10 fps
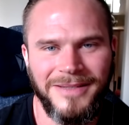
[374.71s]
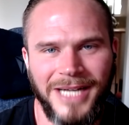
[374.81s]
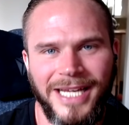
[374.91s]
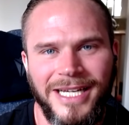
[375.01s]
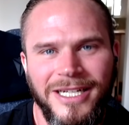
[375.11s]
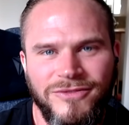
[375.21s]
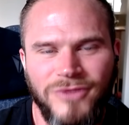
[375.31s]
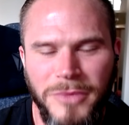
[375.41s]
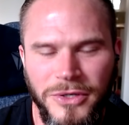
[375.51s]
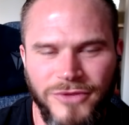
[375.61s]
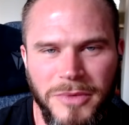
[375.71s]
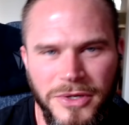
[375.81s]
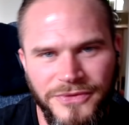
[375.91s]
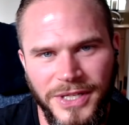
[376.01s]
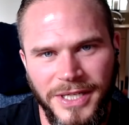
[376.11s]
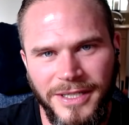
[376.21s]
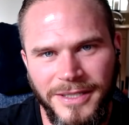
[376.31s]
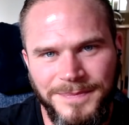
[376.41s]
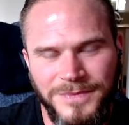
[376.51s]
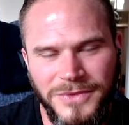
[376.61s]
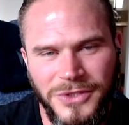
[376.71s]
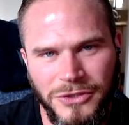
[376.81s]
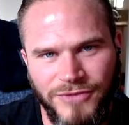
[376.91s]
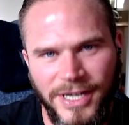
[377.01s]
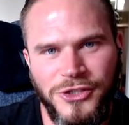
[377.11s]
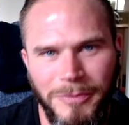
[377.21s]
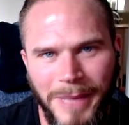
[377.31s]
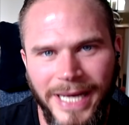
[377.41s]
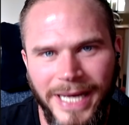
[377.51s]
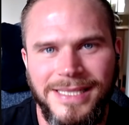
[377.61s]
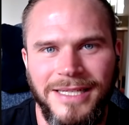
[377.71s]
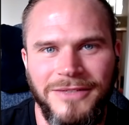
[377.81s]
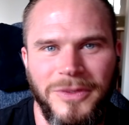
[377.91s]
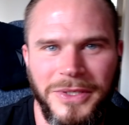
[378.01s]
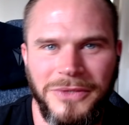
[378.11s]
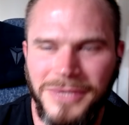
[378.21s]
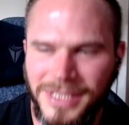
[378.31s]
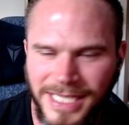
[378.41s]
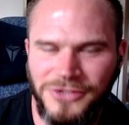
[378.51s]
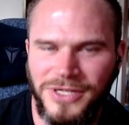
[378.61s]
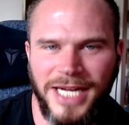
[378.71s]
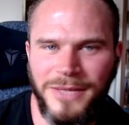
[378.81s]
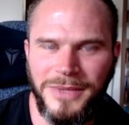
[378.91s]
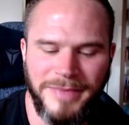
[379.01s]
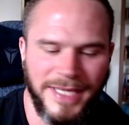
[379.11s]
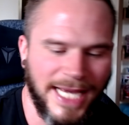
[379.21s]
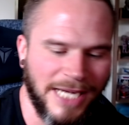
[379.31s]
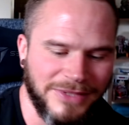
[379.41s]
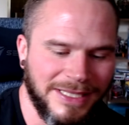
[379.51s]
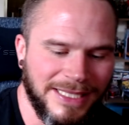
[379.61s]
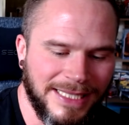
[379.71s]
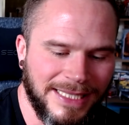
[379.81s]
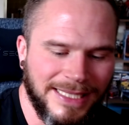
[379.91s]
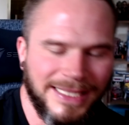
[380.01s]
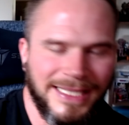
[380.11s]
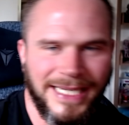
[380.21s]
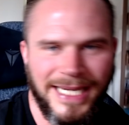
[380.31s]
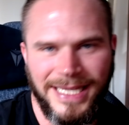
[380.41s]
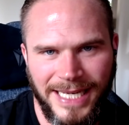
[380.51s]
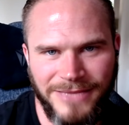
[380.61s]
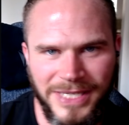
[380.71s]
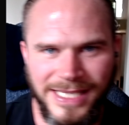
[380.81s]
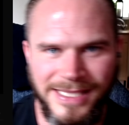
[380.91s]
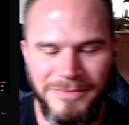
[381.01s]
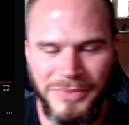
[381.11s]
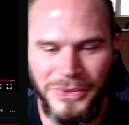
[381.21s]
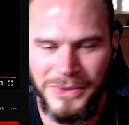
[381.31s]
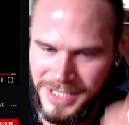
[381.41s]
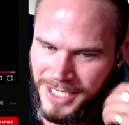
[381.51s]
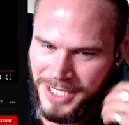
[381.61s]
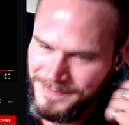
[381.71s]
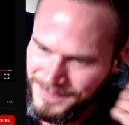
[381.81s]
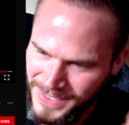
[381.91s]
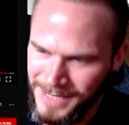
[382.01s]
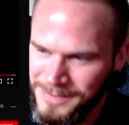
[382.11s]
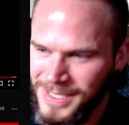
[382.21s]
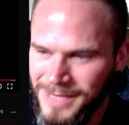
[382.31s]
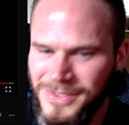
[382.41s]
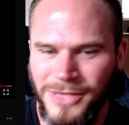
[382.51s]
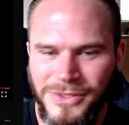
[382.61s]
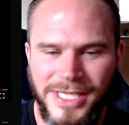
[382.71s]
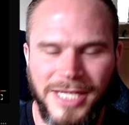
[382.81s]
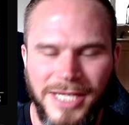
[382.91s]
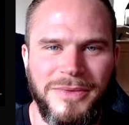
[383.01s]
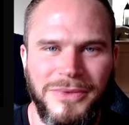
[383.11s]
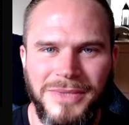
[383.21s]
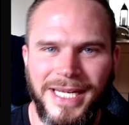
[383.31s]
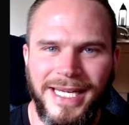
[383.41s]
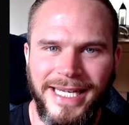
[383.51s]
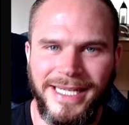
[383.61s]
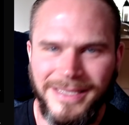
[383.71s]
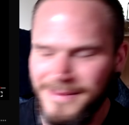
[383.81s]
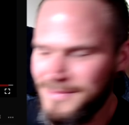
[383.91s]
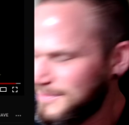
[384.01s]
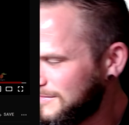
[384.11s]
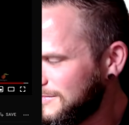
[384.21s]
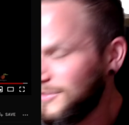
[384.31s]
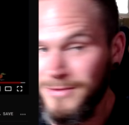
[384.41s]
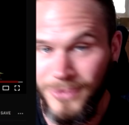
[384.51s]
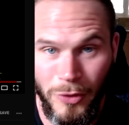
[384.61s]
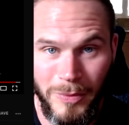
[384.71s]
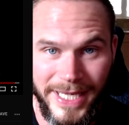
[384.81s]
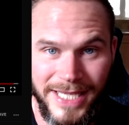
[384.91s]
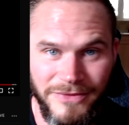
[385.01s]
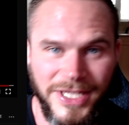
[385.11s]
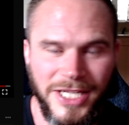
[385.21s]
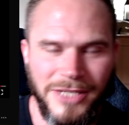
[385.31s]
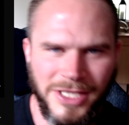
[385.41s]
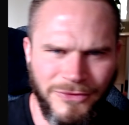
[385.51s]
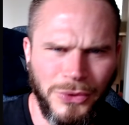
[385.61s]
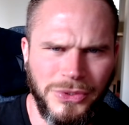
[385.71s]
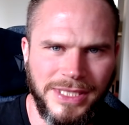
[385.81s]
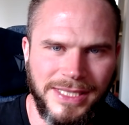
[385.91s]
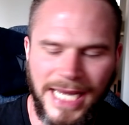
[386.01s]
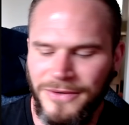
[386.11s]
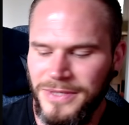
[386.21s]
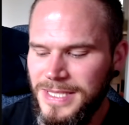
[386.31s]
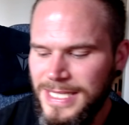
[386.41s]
Like, remo- remove the, the, sort of racial bias thing from it all, because literally anyone could be a Karen, and, and, that really is important to note. Like, I'm I'm so sick of people like it. Normally in the videos, like, of course it's a Karen.